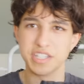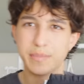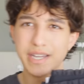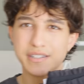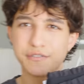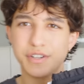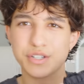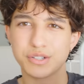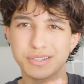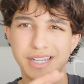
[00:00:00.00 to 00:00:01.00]
these pants
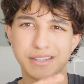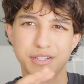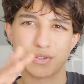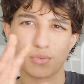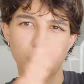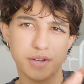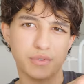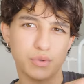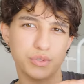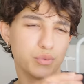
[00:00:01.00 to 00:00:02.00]
feature like this
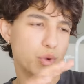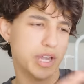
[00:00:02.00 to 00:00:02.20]
ruffled